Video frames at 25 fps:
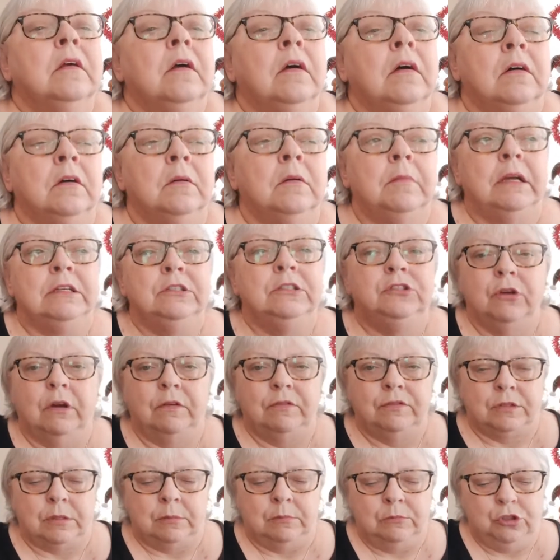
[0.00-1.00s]
Um, I do
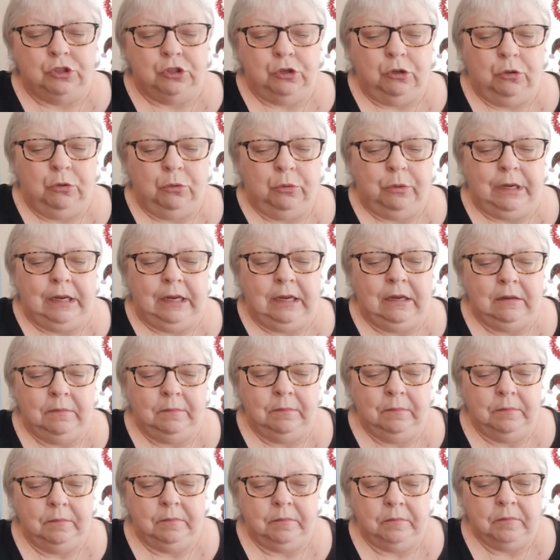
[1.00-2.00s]
have some jewelry.
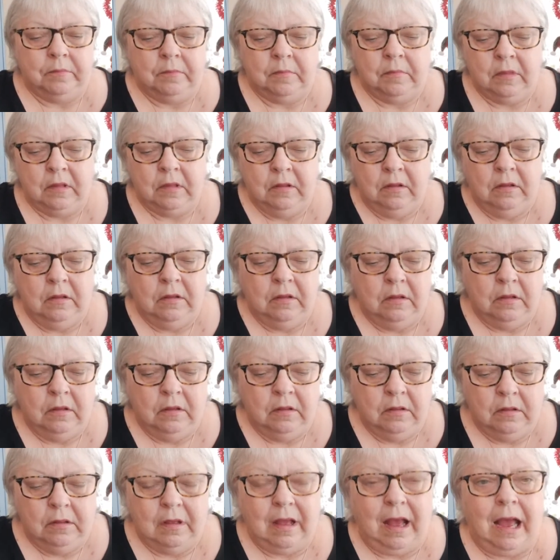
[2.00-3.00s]

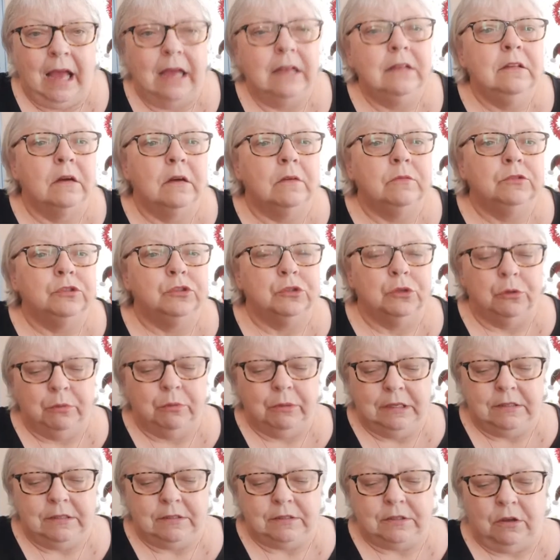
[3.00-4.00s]
I love
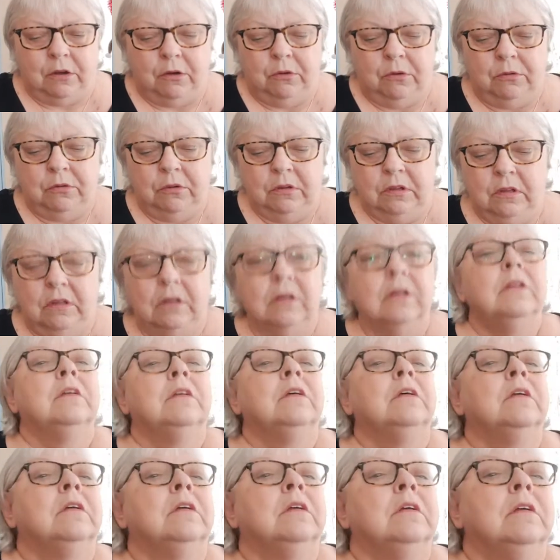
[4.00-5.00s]
jewelry, so
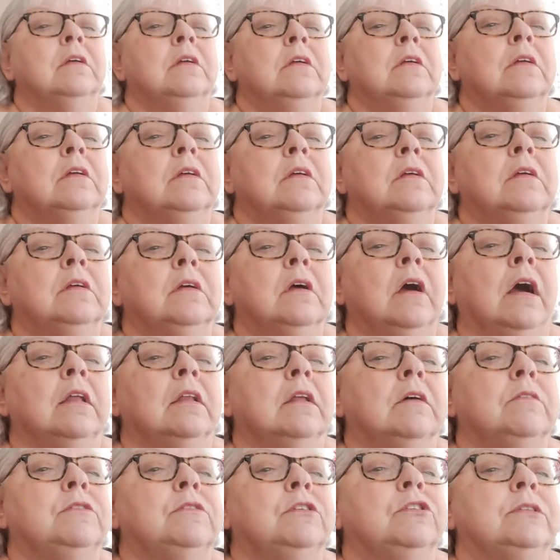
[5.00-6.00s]
I
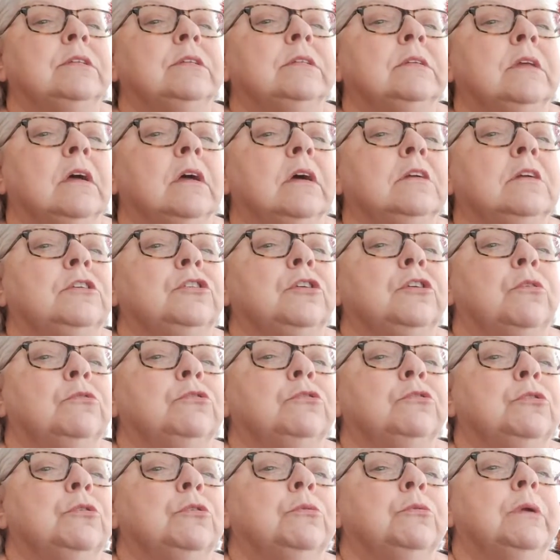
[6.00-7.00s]
love to show
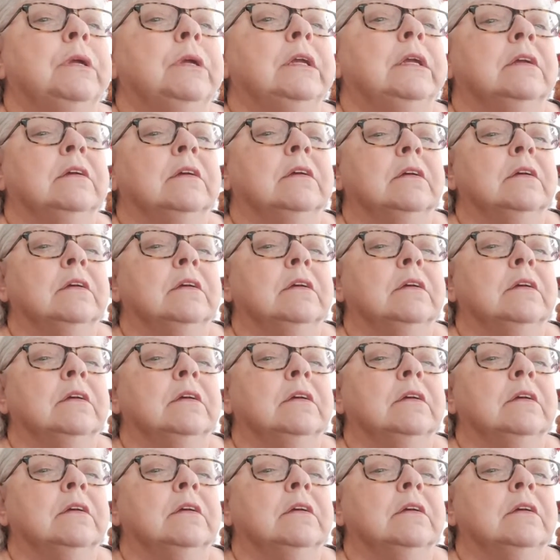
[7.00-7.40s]
jewelry.